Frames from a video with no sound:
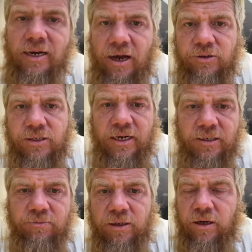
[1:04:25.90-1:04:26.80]
and outside as
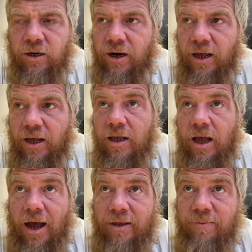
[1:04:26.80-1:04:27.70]
much, or
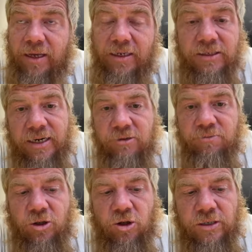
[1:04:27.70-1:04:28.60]
I can be inside as
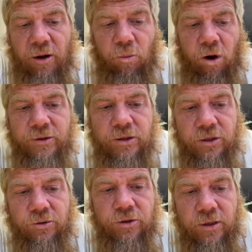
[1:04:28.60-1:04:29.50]
much as I want
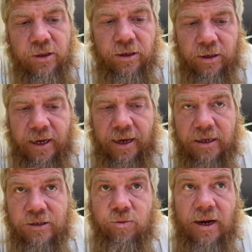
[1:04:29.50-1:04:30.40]
to. Okay,
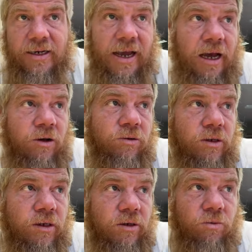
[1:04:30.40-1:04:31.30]
because right now,
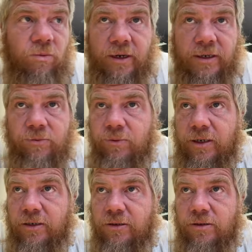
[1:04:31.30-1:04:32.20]
when it when
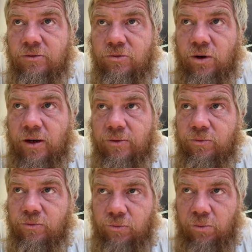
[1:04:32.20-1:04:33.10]
it dry,
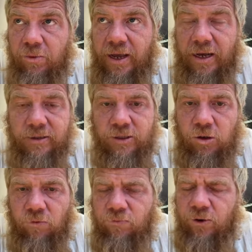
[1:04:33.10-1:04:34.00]
when we had this
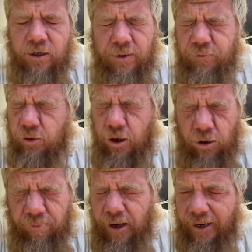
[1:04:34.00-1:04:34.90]
cold front come through, oh
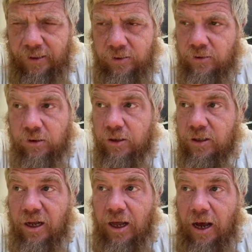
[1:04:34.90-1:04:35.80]
my god,
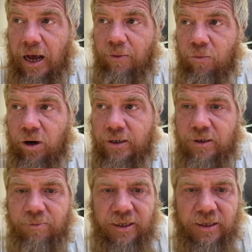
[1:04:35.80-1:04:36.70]
I wanted
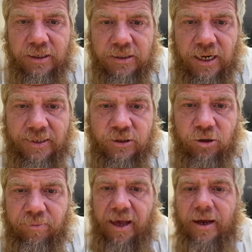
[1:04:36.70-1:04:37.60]
to be inside so
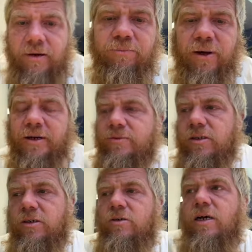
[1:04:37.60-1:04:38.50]
bad. But you
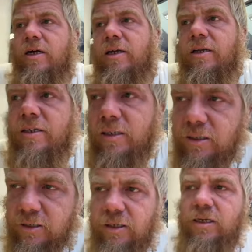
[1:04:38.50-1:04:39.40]
know,
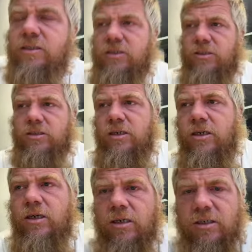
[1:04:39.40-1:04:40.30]
it's it's
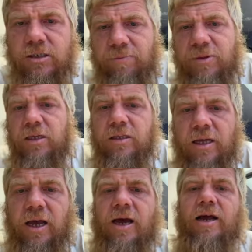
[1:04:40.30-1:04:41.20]
something
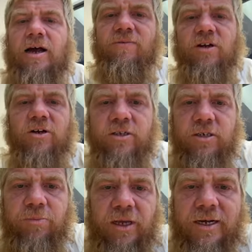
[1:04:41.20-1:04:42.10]
that I, I've learned to
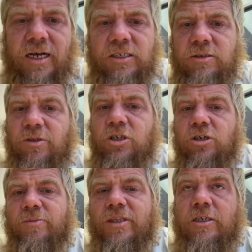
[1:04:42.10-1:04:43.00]
be accustomed to.
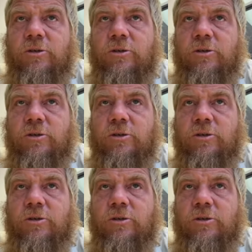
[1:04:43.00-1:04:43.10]
But this